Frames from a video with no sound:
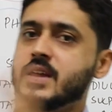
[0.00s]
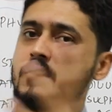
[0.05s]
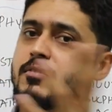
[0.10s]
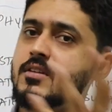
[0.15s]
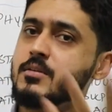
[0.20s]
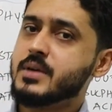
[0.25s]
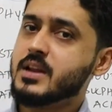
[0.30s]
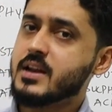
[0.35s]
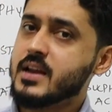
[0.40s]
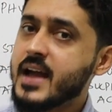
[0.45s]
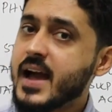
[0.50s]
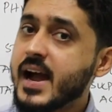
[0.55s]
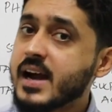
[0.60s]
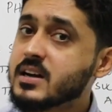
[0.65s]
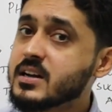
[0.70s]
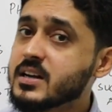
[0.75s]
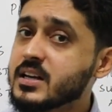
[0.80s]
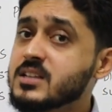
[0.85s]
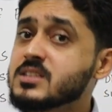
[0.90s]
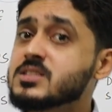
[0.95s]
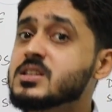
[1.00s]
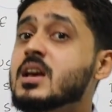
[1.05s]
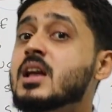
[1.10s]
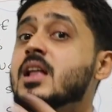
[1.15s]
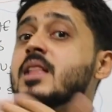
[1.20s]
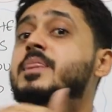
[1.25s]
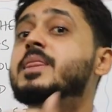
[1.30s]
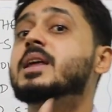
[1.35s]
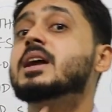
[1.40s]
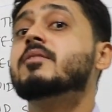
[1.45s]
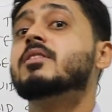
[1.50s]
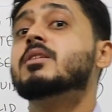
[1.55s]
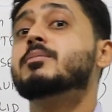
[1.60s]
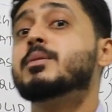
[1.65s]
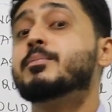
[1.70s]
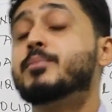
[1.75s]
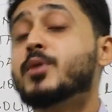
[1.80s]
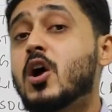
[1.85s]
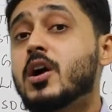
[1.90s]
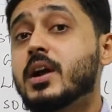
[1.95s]
There will be reactants, there will
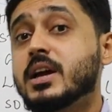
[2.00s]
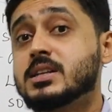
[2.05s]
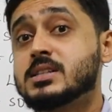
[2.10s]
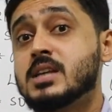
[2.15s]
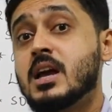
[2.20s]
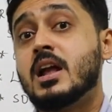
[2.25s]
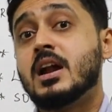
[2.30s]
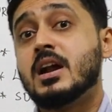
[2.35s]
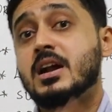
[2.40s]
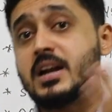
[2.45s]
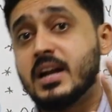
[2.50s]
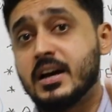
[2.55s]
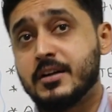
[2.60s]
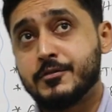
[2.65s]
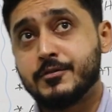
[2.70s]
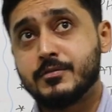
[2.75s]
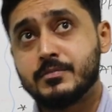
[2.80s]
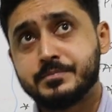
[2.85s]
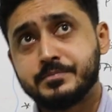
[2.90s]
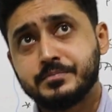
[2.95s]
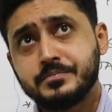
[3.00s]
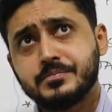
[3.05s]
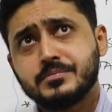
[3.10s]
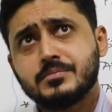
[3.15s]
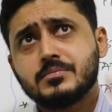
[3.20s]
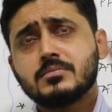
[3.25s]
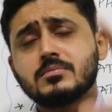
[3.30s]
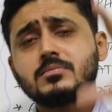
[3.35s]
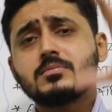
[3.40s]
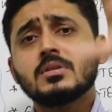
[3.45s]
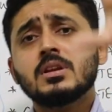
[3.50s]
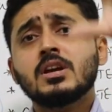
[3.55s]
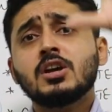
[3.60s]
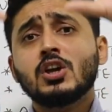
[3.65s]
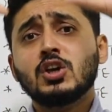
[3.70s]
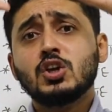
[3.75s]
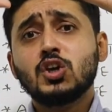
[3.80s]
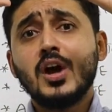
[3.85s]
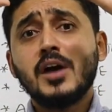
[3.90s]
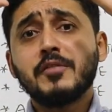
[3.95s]
be products. Now,
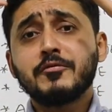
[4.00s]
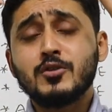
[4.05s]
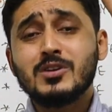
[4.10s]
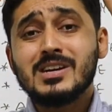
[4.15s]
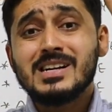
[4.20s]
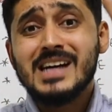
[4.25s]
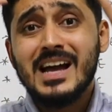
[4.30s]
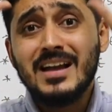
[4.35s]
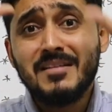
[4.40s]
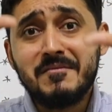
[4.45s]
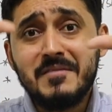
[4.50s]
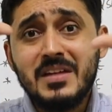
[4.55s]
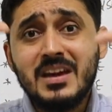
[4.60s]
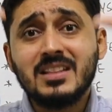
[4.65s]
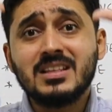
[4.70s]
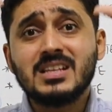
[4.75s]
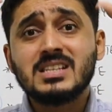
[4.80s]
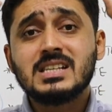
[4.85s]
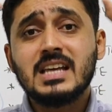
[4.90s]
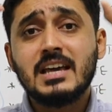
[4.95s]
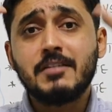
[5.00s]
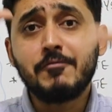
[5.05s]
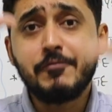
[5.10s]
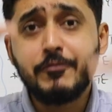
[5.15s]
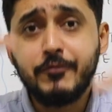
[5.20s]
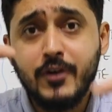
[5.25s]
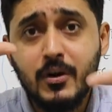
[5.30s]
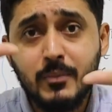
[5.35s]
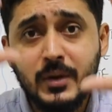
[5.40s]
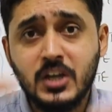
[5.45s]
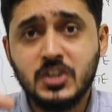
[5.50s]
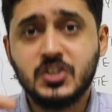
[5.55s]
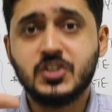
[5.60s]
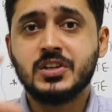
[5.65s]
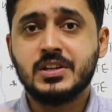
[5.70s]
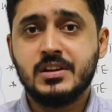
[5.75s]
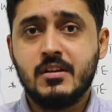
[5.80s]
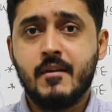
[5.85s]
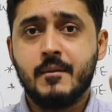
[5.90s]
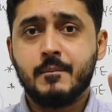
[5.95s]
you have to convey this
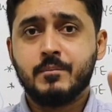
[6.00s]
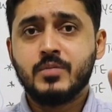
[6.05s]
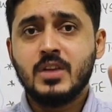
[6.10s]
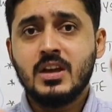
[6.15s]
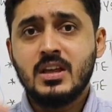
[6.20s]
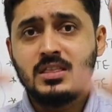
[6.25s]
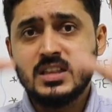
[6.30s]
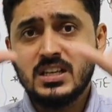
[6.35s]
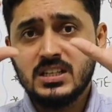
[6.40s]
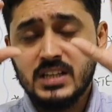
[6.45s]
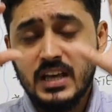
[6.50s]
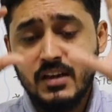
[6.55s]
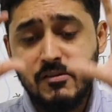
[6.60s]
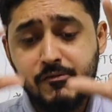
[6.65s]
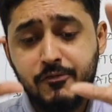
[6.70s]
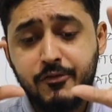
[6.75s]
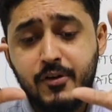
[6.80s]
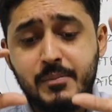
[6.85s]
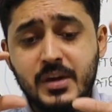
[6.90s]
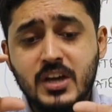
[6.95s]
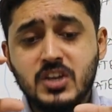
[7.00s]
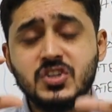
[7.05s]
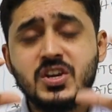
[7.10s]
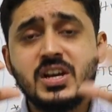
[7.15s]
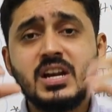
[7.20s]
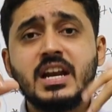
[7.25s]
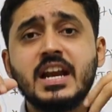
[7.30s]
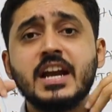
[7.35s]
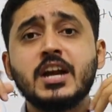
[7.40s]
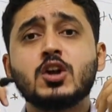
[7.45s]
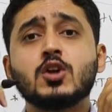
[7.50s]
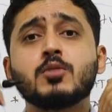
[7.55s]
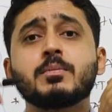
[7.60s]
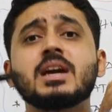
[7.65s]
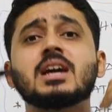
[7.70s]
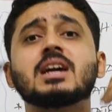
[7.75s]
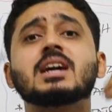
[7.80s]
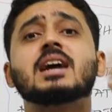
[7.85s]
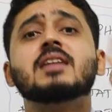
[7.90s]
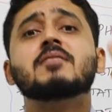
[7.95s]
information. This information need to
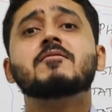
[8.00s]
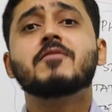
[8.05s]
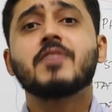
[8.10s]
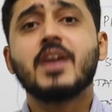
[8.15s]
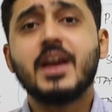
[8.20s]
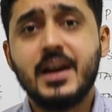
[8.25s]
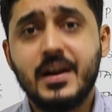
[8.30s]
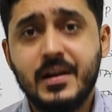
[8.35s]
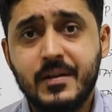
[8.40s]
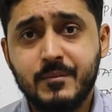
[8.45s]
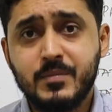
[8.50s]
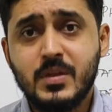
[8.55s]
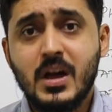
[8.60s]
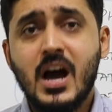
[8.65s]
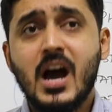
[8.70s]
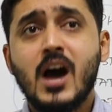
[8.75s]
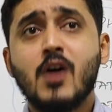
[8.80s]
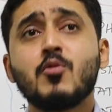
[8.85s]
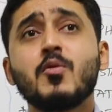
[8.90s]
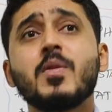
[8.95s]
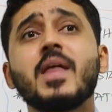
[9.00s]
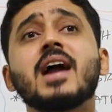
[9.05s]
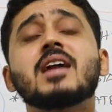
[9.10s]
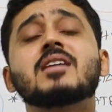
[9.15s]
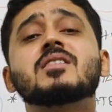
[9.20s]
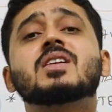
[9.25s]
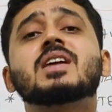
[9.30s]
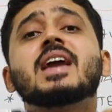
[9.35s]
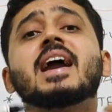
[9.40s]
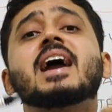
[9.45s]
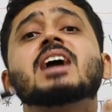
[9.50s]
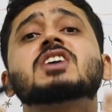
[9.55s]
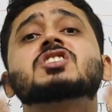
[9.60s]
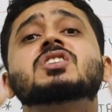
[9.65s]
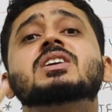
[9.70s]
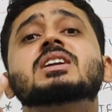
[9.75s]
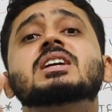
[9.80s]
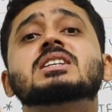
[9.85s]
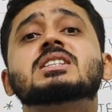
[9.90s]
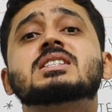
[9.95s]
be conveyed, how that
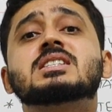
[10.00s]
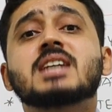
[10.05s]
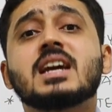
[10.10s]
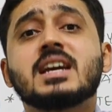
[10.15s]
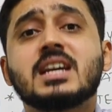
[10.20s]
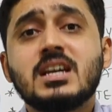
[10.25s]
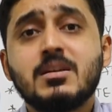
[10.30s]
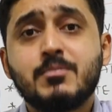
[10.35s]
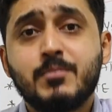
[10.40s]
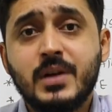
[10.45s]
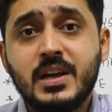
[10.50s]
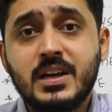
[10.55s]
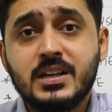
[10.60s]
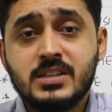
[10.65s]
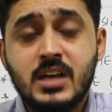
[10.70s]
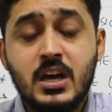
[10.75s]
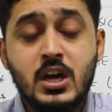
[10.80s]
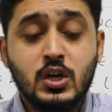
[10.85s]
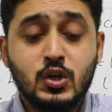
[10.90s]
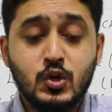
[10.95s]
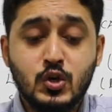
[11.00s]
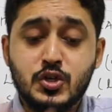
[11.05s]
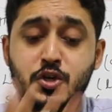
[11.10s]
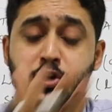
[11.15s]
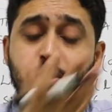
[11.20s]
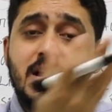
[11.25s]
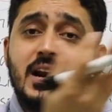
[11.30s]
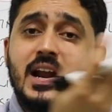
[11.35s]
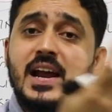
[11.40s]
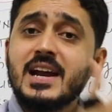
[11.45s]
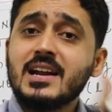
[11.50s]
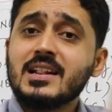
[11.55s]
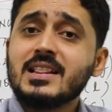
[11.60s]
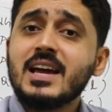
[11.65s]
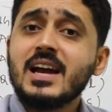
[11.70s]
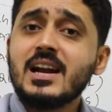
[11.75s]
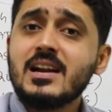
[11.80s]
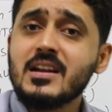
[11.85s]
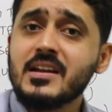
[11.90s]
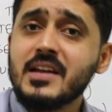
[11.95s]
reaction is taking place. You should write
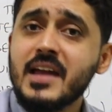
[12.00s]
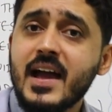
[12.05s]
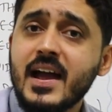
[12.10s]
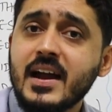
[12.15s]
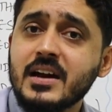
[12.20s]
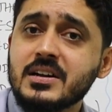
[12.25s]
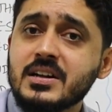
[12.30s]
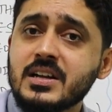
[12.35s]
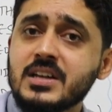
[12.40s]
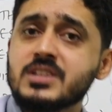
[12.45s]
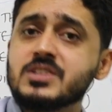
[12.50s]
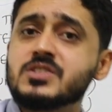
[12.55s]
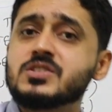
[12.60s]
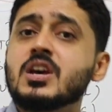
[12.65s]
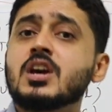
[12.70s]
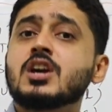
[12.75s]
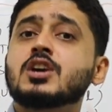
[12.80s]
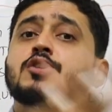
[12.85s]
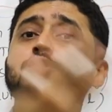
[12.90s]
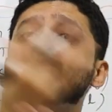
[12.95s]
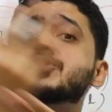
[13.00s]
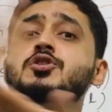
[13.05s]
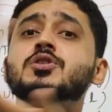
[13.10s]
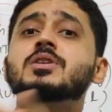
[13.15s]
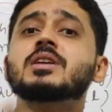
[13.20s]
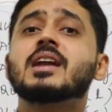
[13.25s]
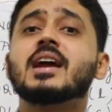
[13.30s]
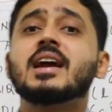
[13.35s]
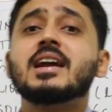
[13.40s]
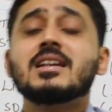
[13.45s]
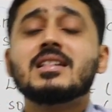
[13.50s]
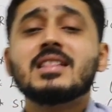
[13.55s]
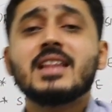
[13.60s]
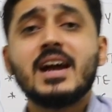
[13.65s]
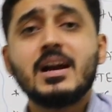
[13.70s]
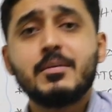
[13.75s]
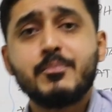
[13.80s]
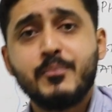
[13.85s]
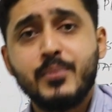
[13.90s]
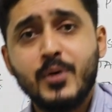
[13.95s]
that reactants, you should write
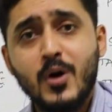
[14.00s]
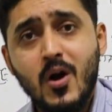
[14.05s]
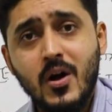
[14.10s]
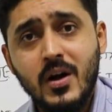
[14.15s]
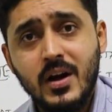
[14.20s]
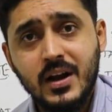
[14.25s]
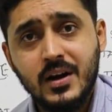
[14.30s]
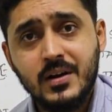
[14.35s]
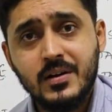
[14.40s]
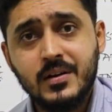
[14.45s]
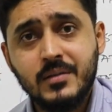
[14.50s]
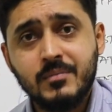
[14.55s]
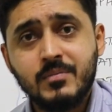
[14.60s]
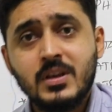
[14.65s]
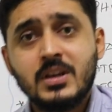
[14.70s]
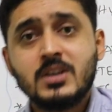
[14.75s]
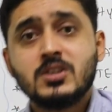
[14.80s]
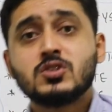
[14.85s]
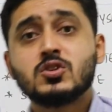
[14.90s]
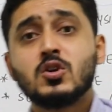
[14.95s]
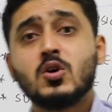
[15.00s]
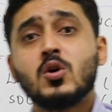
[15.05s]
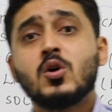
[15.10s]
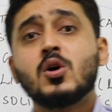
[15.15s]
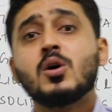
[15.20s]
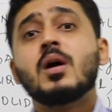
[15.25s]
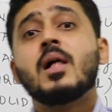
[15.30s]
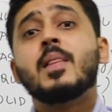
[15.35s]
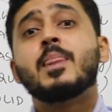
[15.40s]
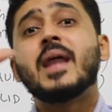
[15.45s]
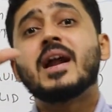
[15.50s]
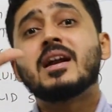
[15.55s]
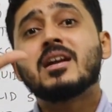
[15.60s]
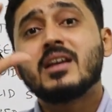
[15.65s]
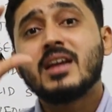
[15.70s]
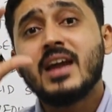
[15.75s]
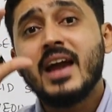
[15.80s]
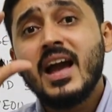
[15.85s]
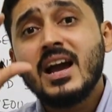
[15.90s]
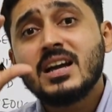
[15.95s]
that product. So
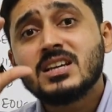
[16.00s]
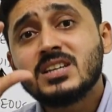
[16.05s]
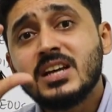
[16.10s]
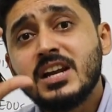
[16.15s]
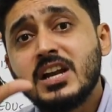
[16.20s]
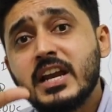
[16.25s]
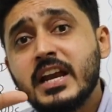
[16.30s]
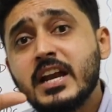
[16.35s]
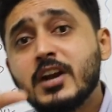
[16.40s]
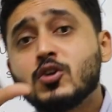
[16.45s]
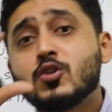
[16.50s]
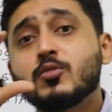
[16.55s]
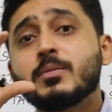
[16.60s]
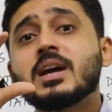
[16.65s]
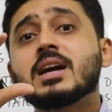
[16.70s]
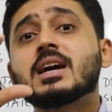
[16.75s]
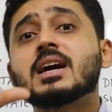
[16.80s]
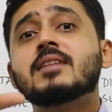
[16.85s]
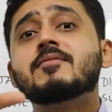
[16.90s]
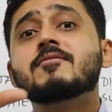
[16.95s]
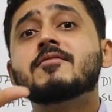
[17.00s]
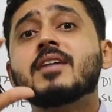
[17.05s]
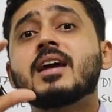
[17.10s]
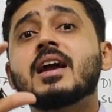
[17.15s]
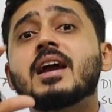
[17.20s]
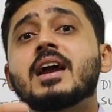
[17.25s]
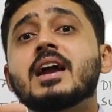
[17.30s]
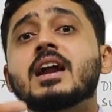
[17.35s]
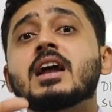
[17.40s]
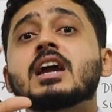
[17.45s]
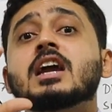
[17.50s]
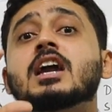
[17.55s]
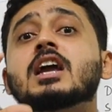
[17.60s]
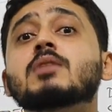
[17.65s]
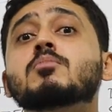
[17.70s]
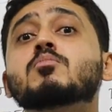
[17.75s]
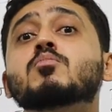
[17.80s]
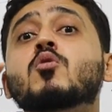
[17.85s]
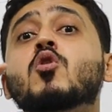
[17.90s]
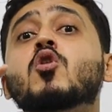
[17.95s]
that reaction need to be conveyed
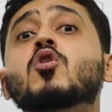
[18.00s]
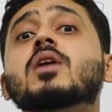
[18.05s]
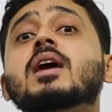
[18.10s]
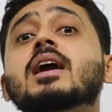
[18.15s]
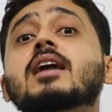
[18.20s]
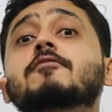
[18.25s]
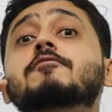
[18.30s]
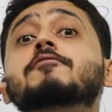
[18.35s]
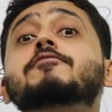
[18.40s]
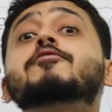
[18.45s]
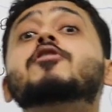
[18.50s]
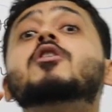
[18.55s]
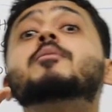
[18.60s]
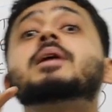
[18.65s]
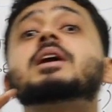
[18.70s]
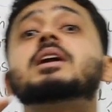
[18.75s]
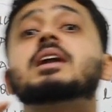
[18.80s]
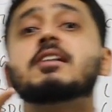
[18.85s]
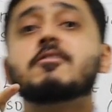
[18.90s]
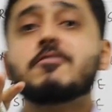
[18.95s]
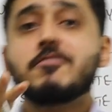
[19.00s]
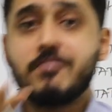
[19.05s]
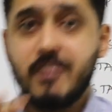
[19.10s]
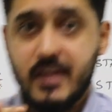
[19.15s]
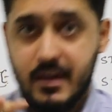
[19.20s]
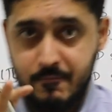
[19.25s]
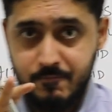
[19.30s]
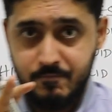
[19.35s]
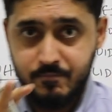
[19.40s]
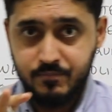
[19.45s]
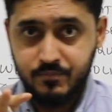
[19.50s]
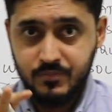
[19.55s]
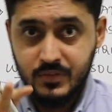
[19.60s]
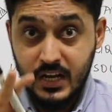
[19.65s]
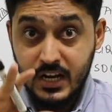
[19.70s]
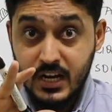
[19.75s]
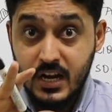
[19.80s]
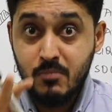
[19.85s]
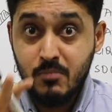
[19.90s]
in more informative way.